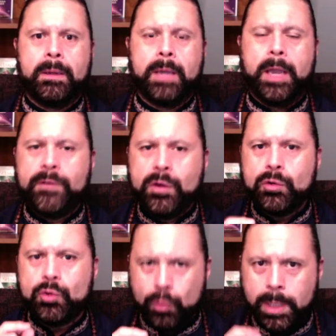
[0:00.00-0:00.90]
If you
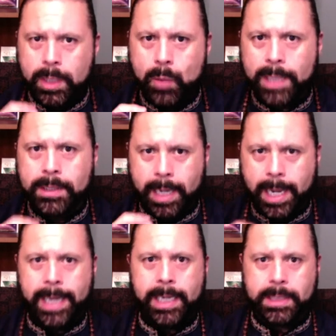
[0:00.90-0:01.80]
truly want the
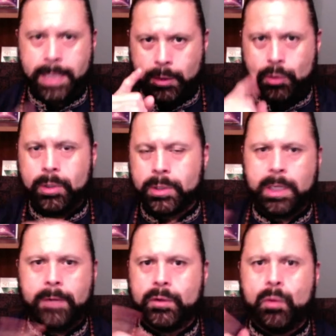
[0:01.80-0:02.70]
highest, and you
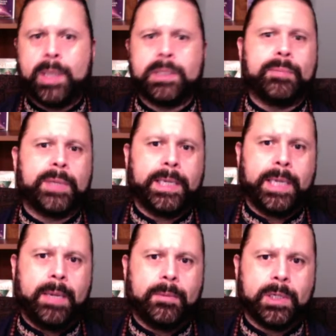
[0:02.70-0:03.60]
yourself don't want to play
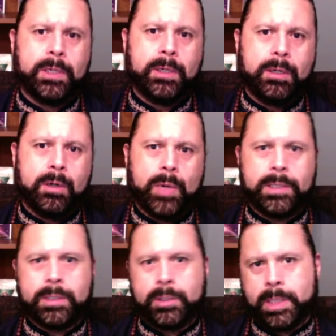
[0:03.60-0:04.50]
games, you don't
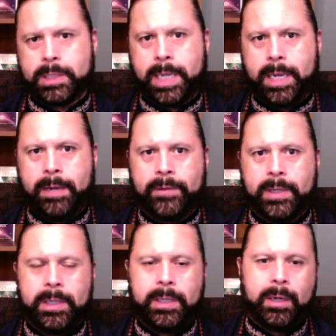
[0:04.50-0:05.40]
want to just have,
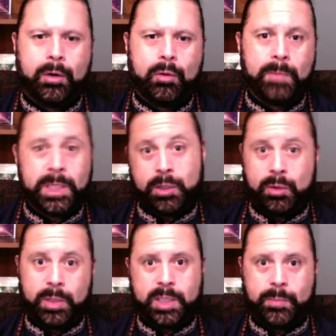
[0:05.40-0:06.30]
oh,
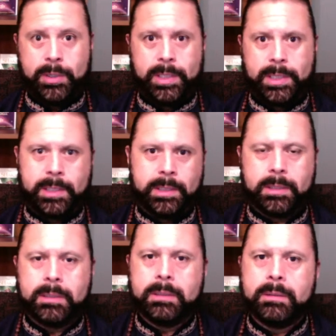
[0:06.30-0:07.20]
mystical
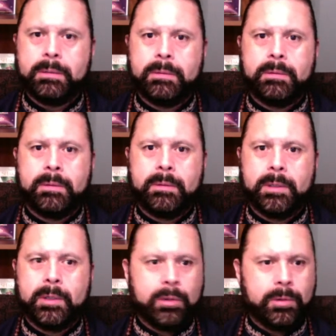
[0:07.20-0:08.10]
experiences,
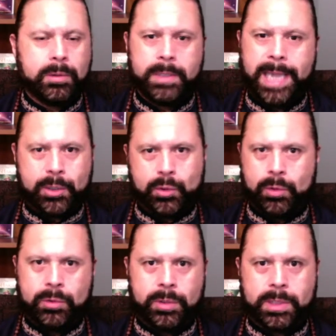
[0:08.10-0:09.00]
little
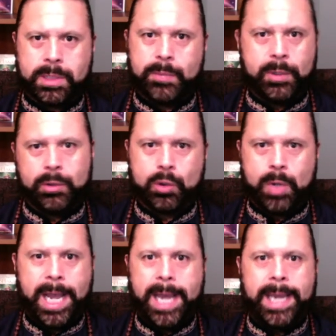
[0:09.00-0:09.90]
natural spiritual
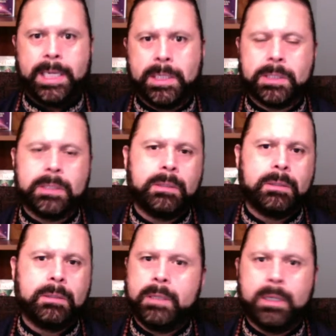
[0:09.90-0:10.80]
highs.
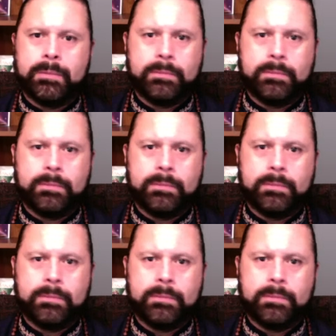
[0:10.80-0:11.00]
No.